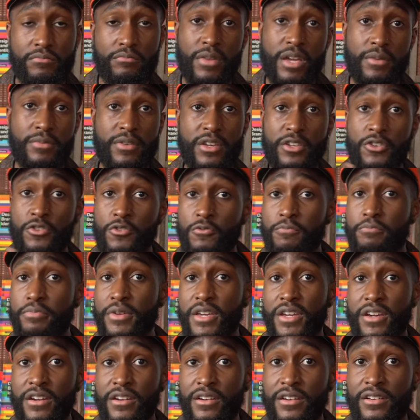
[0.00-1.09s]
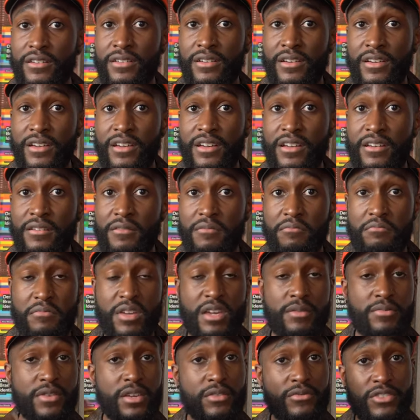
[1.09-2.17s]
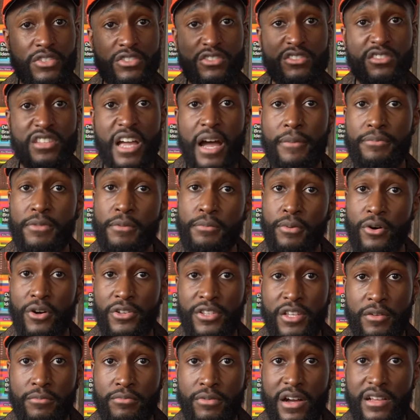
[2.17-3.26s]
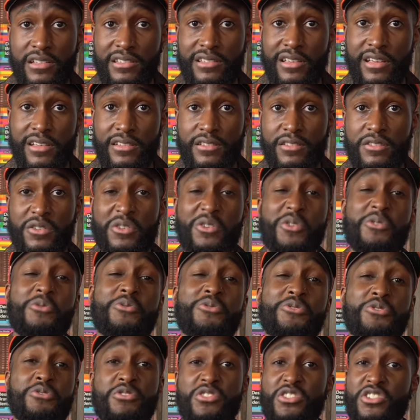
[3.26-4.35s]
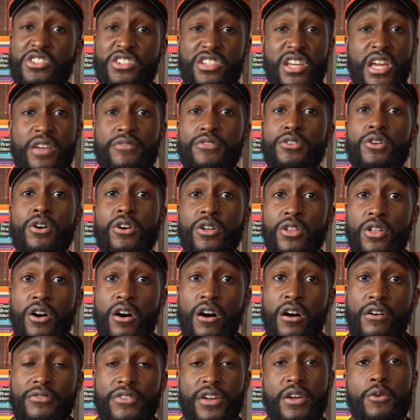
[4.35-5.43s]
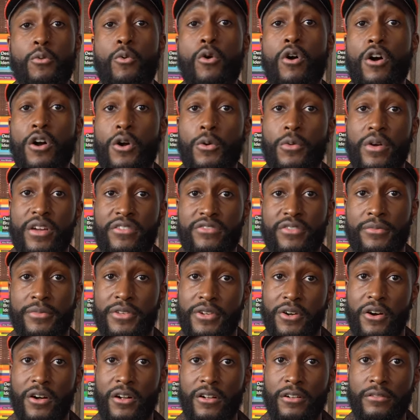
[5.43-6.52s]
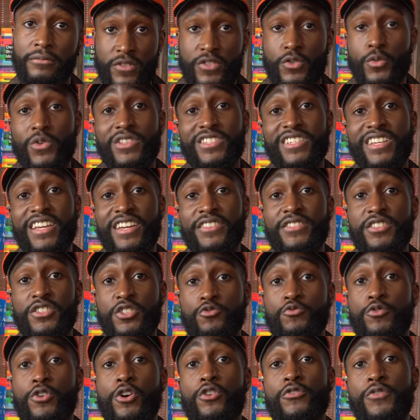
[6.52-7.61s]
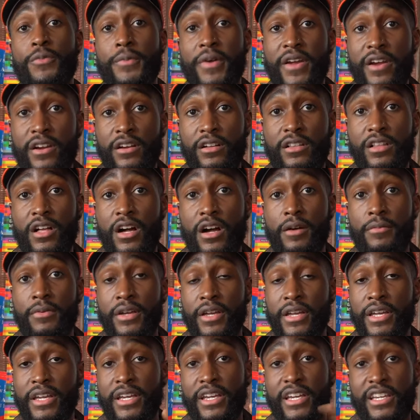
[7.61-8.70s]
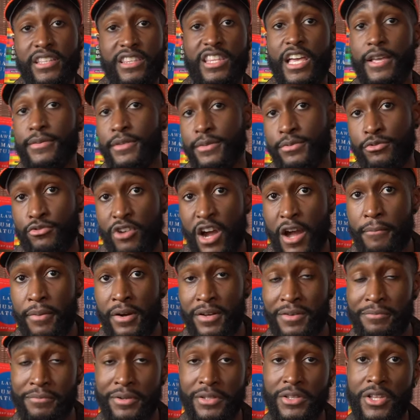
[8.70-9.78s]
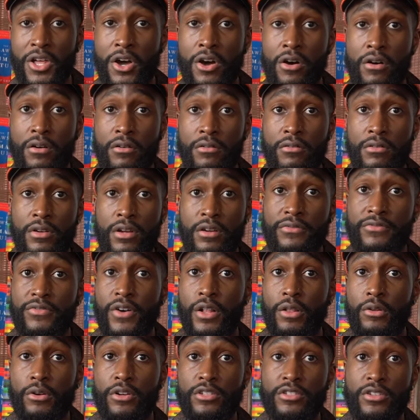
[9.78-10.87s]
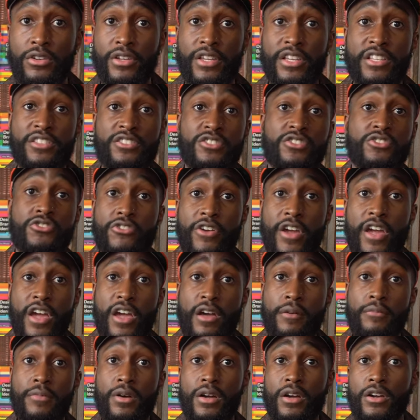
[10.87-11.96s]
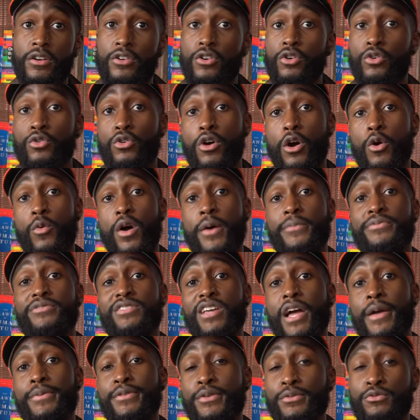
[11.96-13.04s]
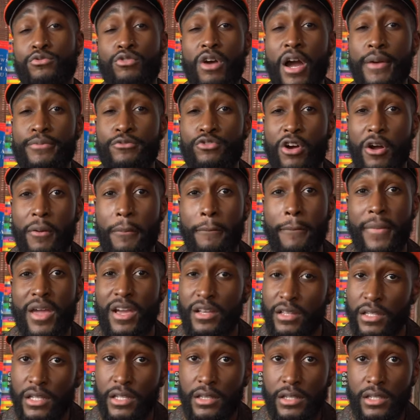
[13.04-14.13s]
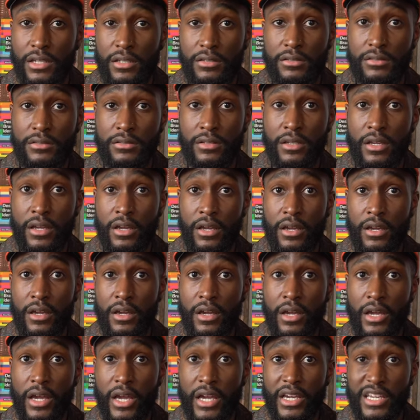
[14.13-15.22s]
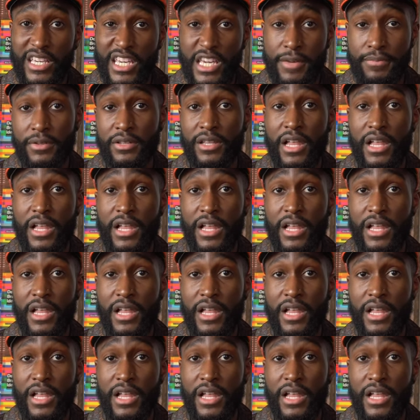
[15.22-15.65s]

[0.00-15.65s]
maybe a new beard, maybe even just stop the balding process, or would you just shave it all off and walk away from it all? So once again, this is Rio from Hair Club. Hit that subscribe button below, follow us on Instagram, go to our website, subscribe to our mailing list, keep it